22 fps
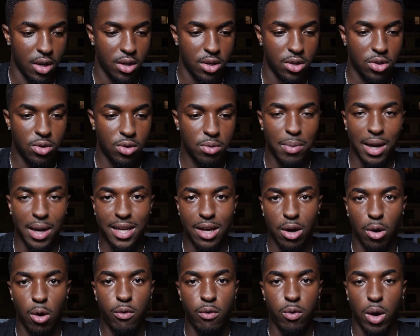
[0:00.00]
you might
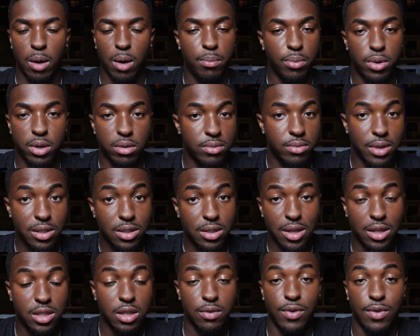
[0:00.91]
get overwhelmed, but this is
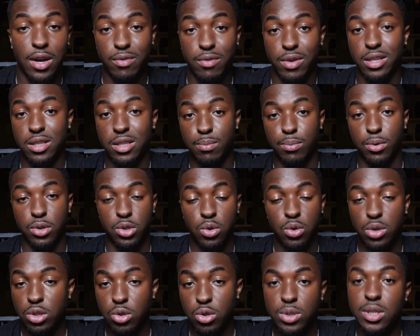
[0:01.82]
actually very, very simple. You
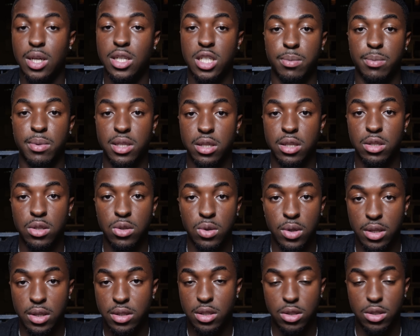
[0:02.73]
can use ChatGPT to do this.